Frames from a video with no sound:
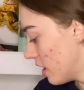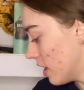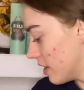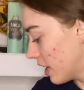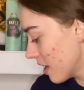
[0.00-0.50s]

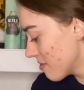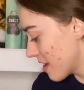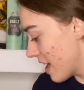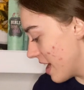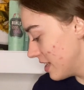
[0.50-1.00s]
Then I
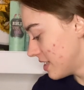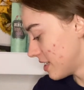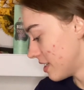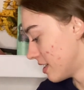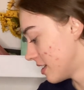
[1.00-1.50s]
read
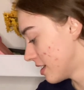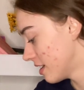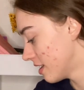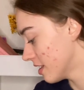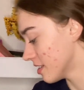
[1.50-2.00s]

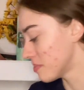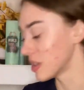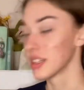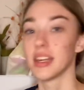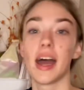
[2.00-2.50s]
this
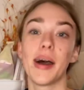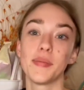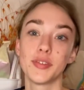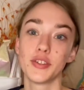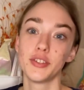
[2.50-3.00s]
book that
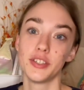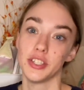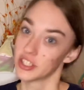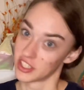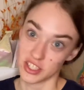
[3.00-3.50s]
absolutely
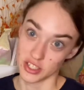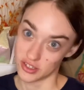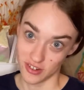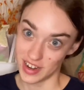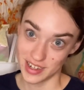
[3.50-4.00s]
just
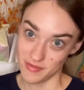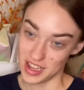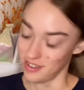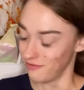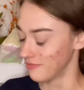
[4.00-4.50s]
destroyed
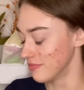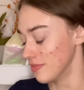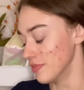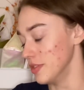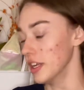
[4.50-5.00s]
me,
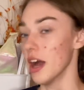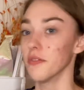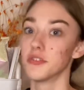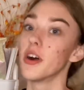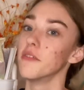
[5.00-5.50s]
you know,
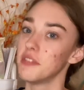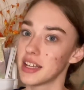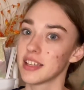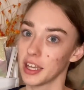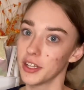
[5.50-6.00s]
so
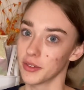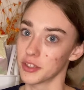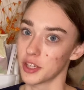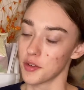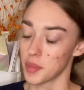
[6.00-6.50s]
that's how you know it's
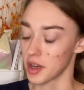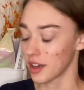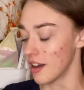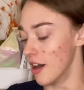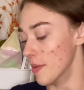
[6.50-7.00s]
a good book.
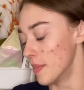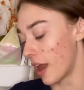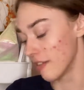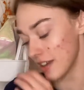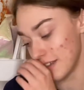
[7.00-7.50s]
But
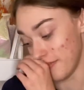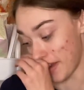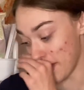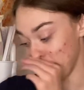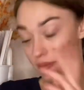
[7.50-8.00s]
I read
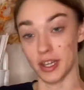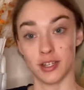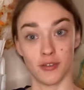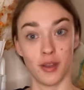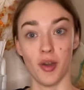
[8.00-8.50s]
Defy Me by
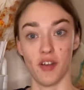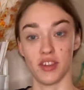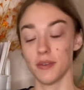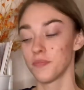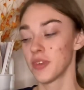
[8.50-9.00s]
Tahereh and
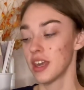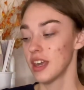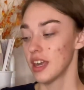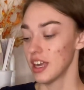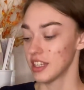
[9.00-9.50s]
Mafi.
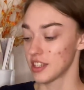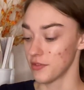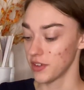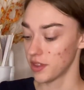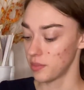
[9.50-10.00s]
It's the
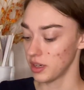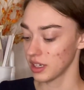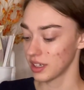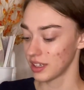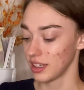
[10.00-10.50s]
5th
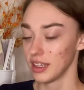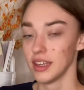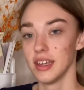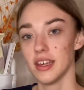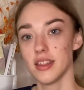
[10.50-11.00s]
book
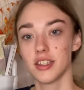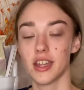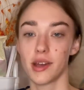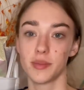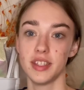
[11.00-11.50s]
in the
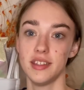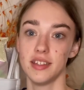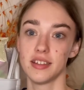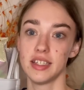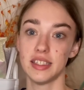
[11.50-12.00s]
Shatter Me
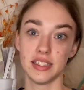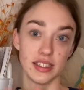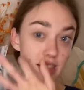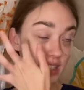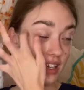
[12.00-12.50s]
series,